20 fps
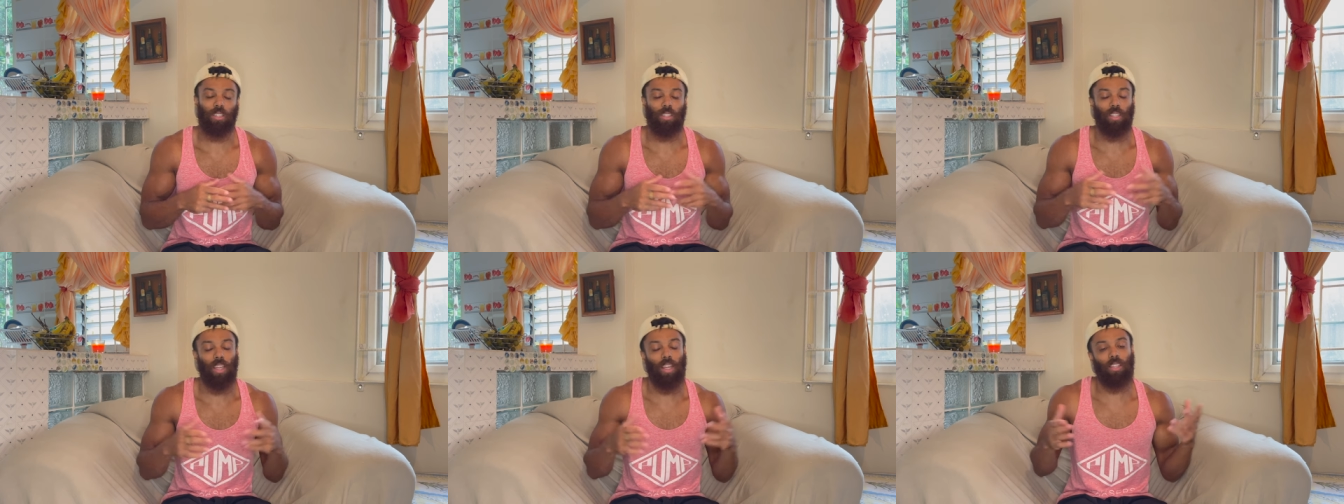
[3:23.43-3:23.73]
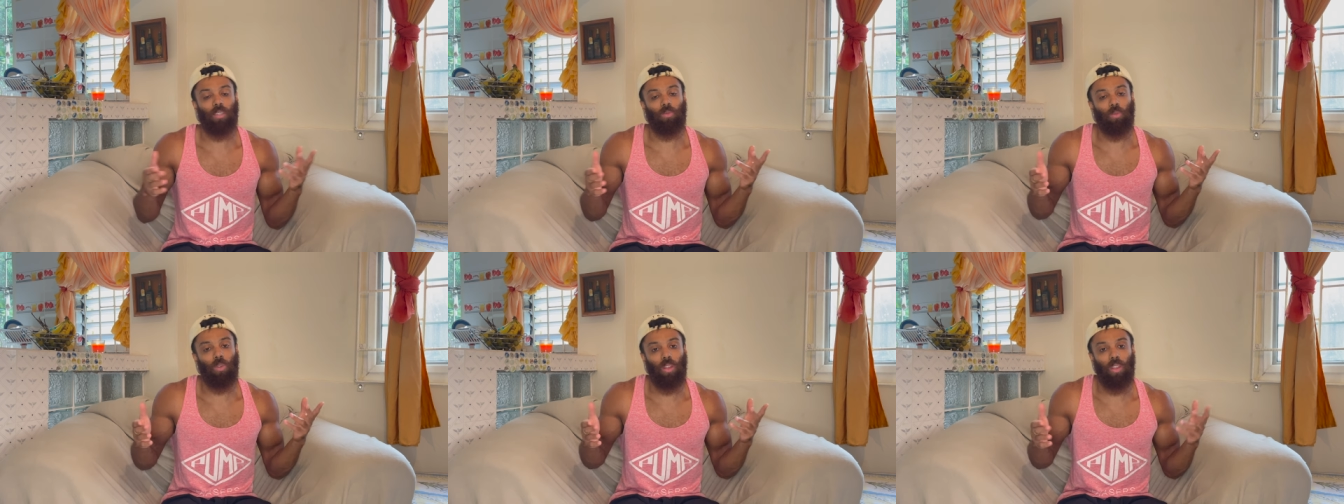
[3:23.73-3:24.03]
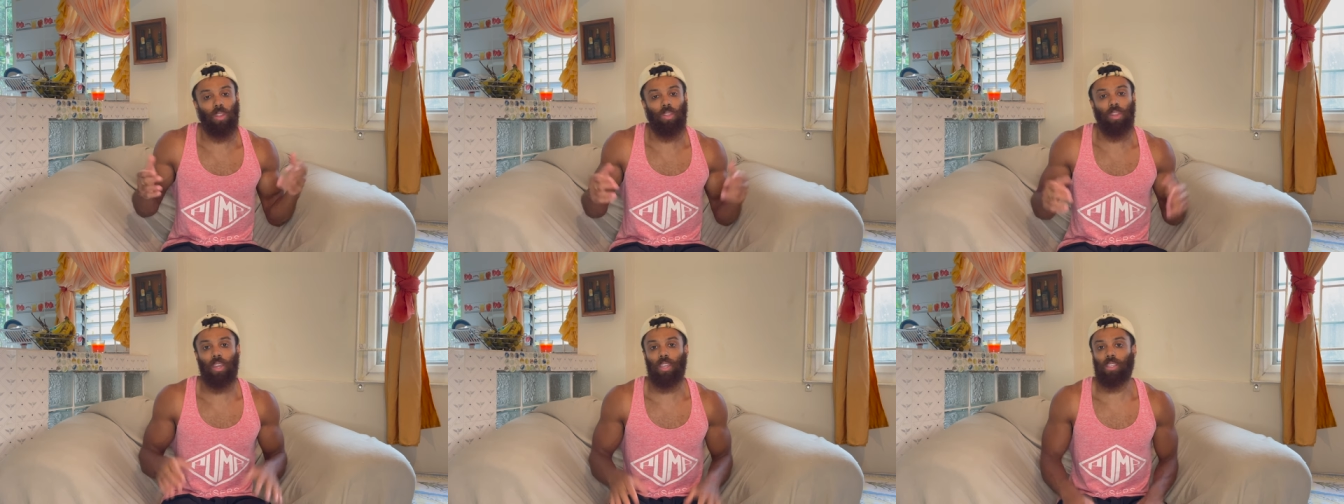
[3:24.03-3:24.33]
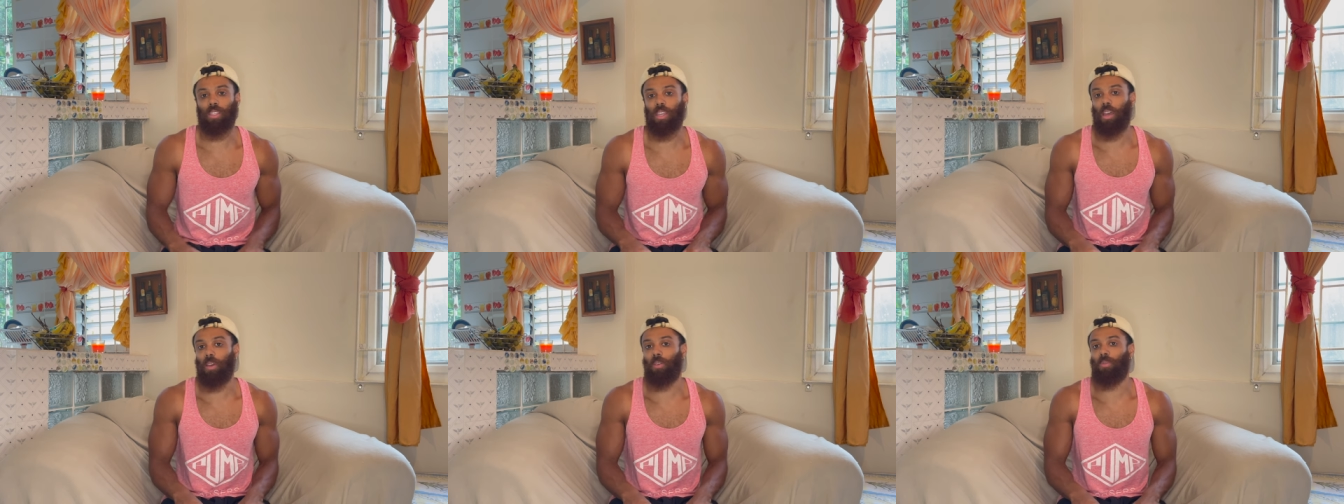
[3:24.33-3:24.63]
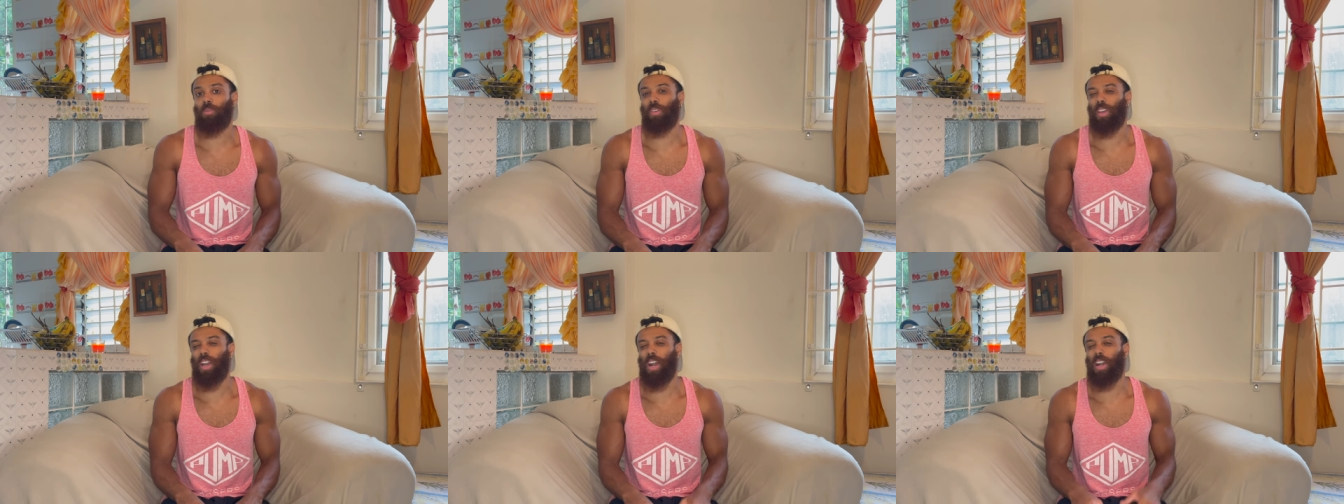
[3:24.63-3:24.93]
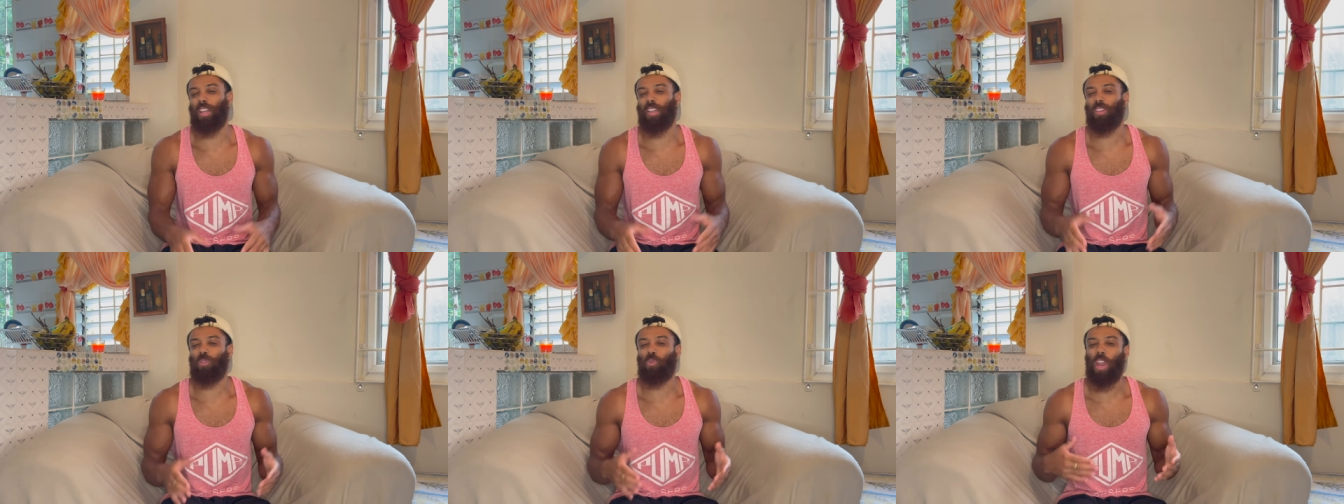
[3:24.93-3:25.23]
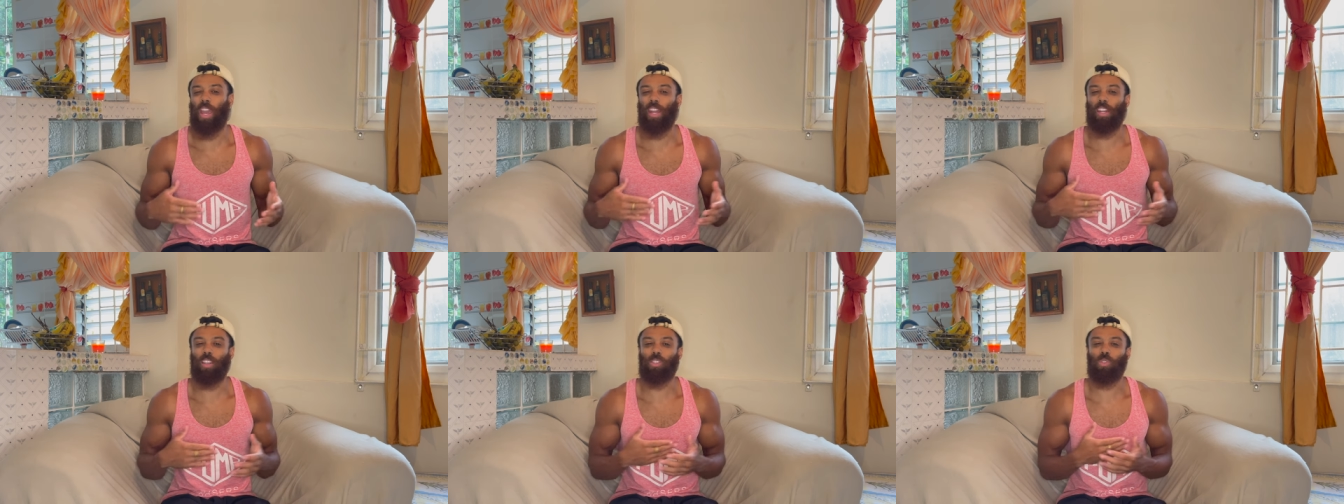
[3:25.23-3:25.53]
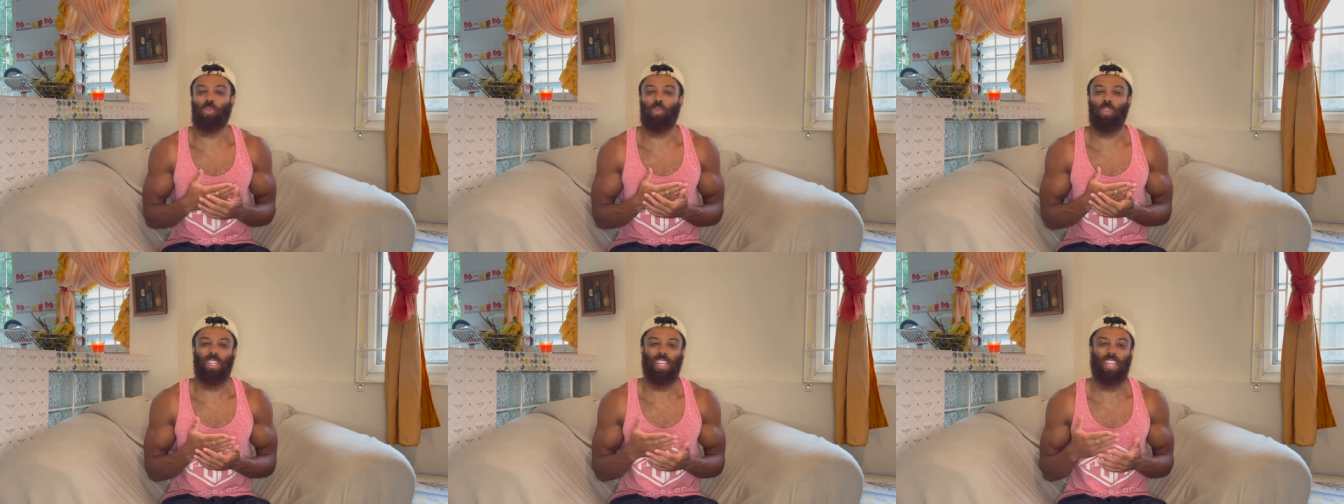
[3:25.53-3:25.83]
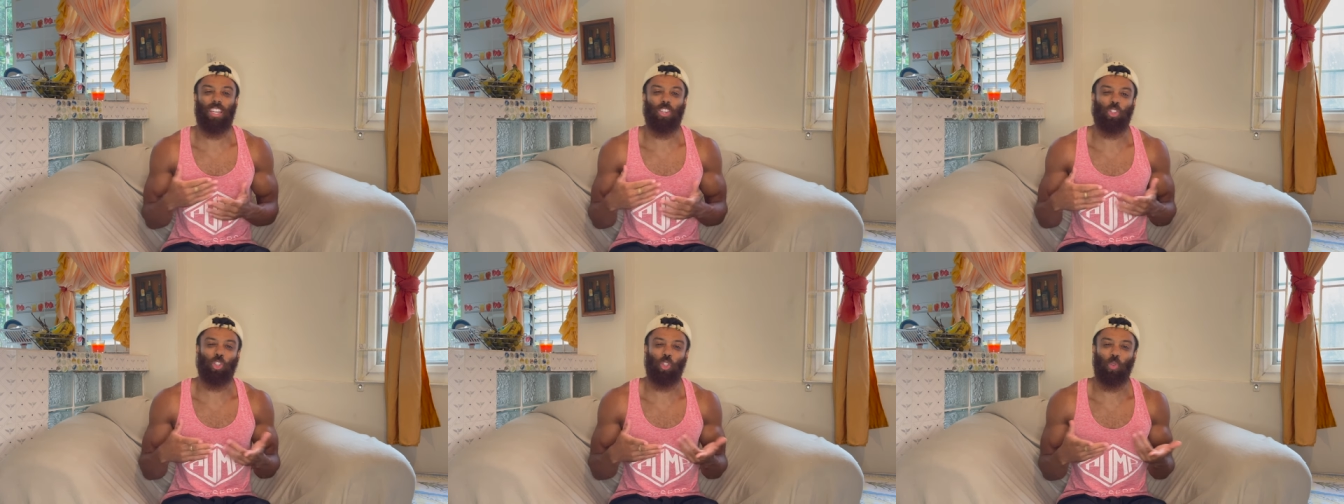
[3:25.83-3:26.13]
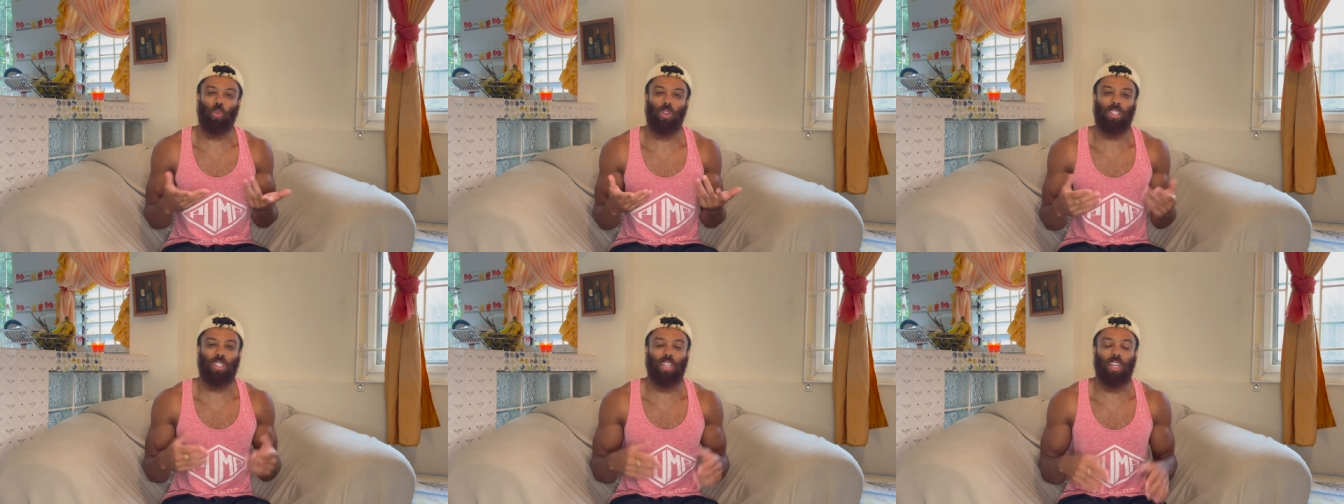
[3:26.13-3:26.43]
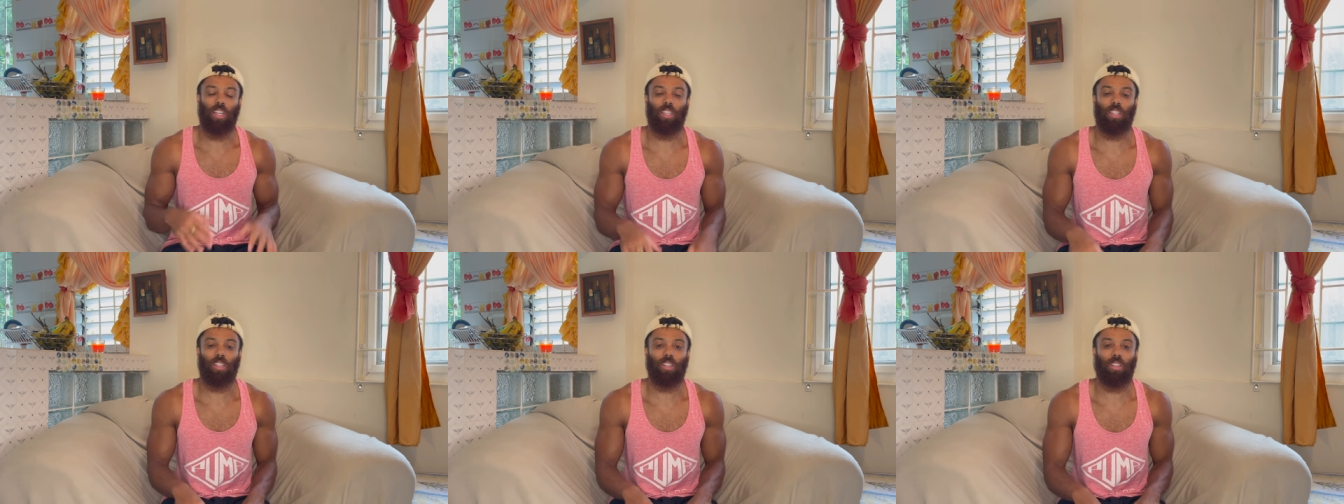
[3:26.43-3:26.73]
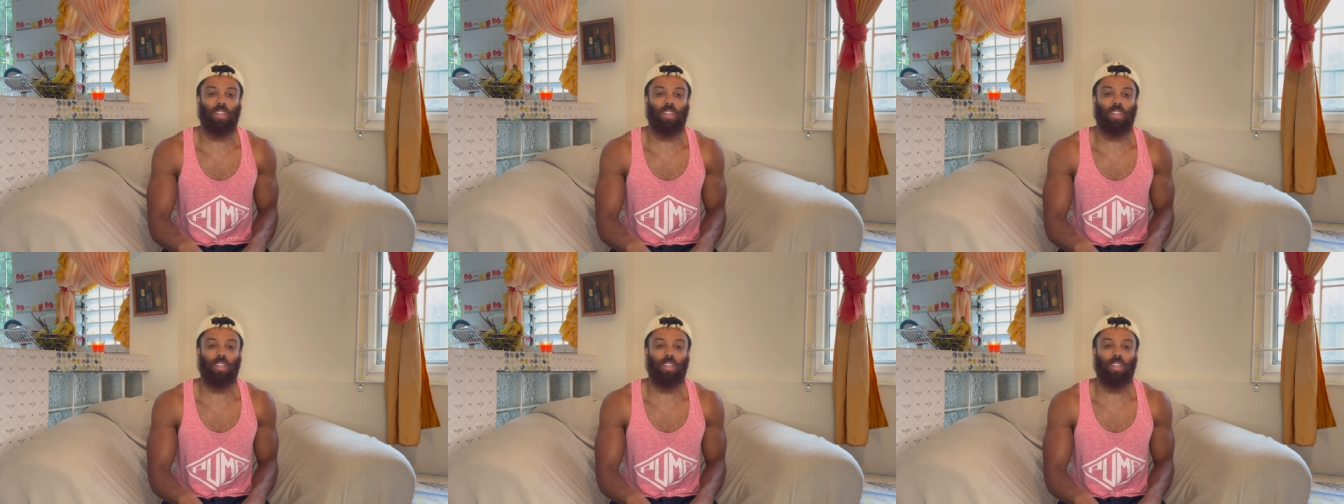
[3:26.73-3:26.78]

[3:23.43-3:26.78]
And that's one of the things I've kind of ran into an issue with down here,